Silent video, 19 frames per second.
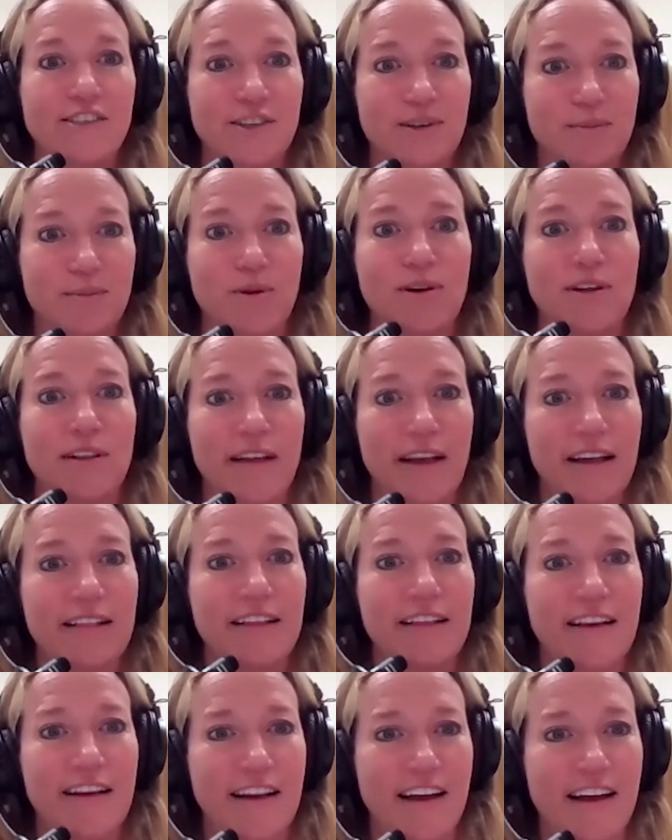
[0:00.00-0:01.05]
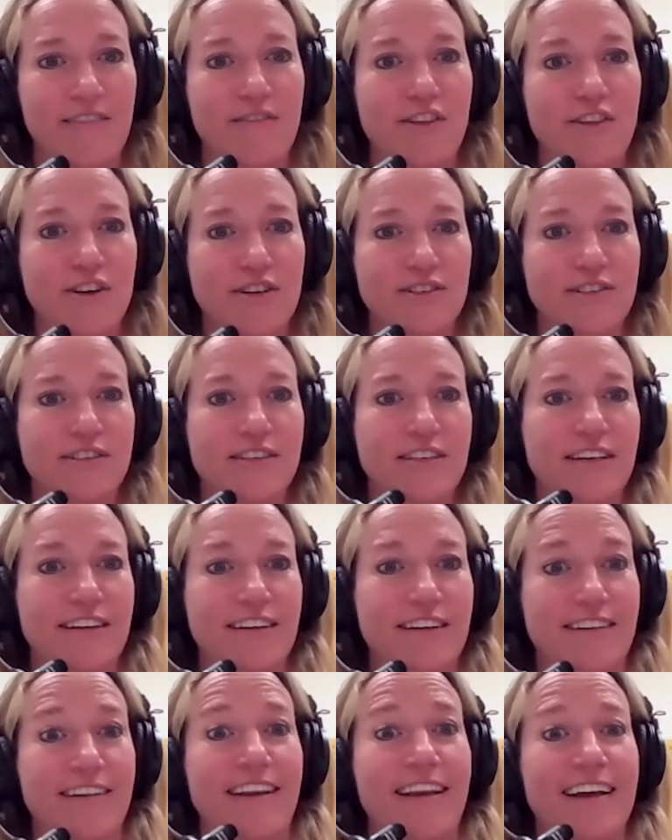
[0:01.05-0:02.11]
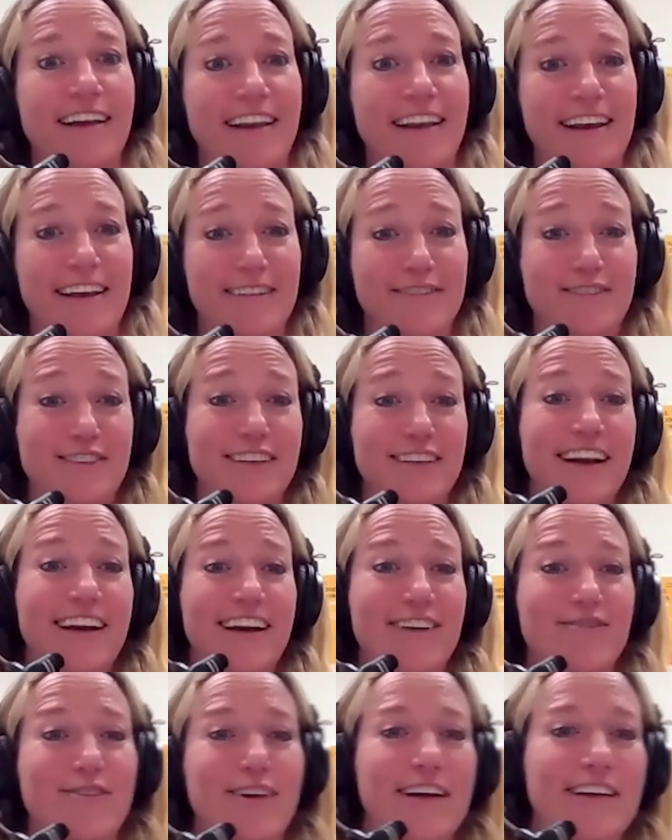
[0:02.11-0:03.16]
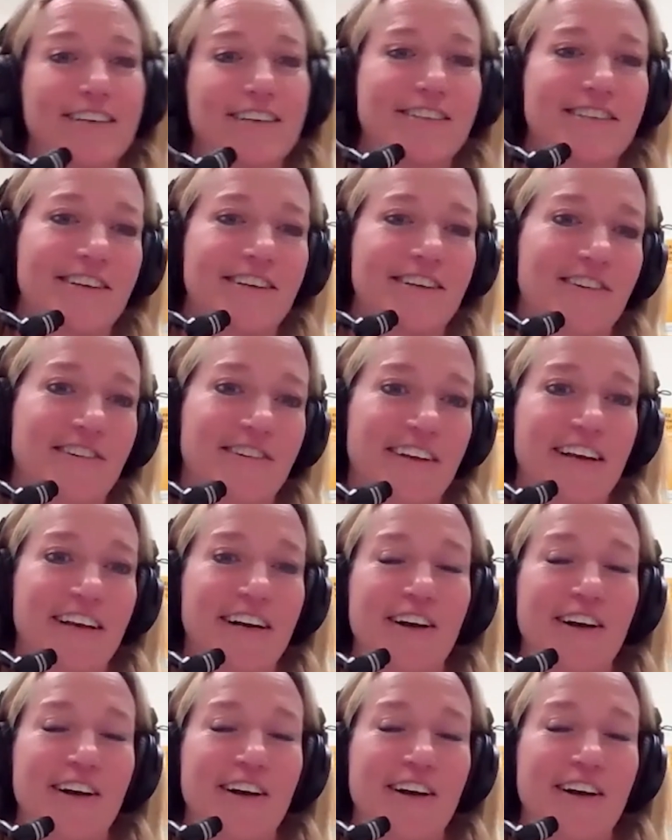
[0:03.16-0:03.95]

you're more likely to have those negative side effects. So,